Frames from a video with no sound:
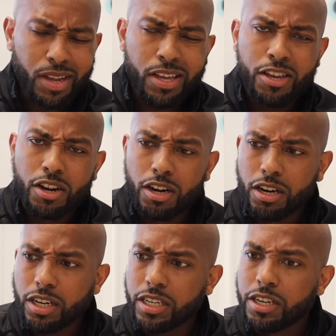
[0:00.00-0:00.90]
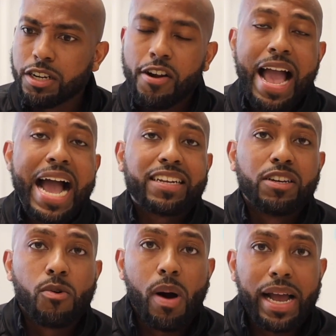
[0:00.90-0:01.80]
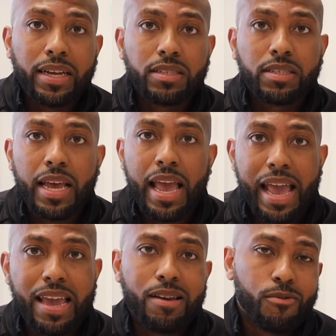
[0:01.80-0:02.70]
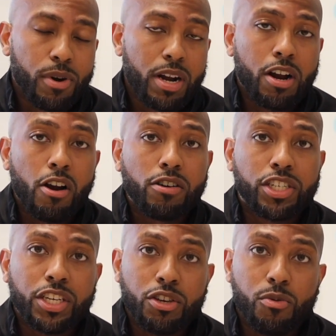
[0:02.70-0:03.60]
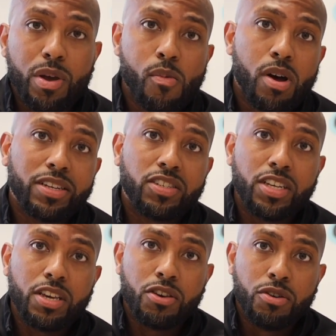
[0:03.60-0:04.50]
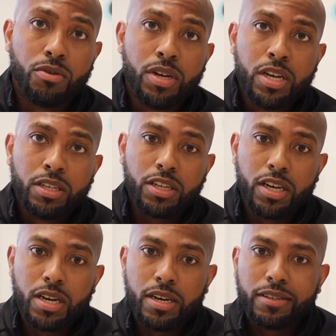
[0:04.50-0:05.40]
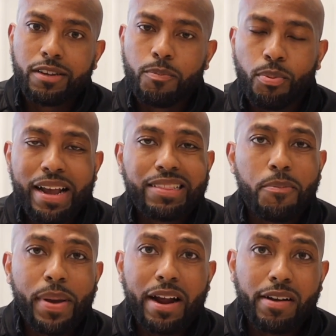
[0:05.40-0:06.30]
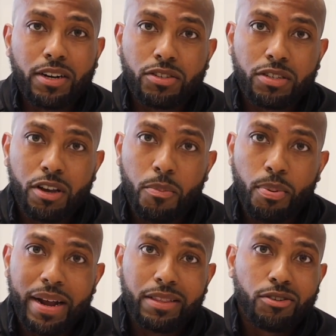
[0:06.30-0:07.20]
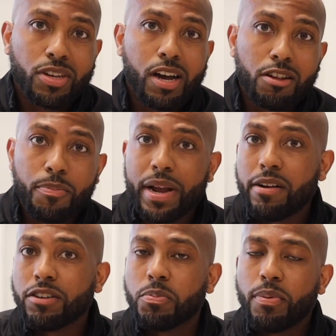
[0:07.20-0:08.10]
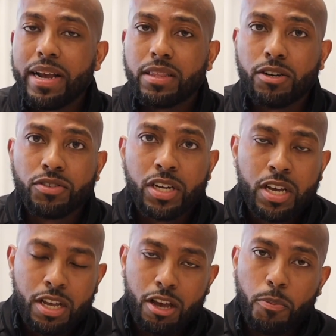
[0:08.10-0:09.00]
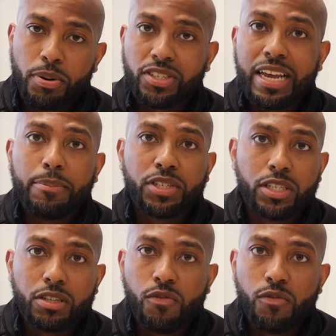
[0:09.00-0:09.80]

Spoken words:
you're acting white, say, hey, we're encouraging you. We want to see you to break the barriers, break those color barriers, break those perceptions of